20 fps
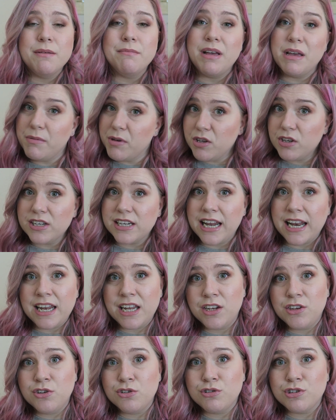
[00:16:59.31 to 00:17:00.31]
Maybe you could get
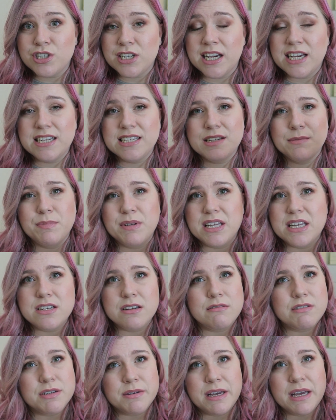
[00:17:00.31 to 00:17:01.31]
it in your shade, but they
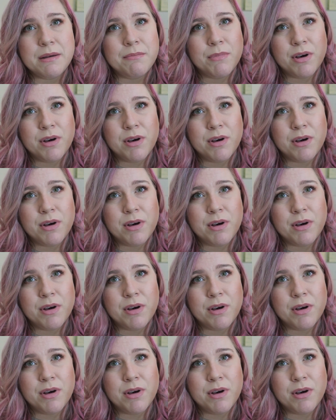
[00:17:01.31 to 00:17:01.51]
don't do it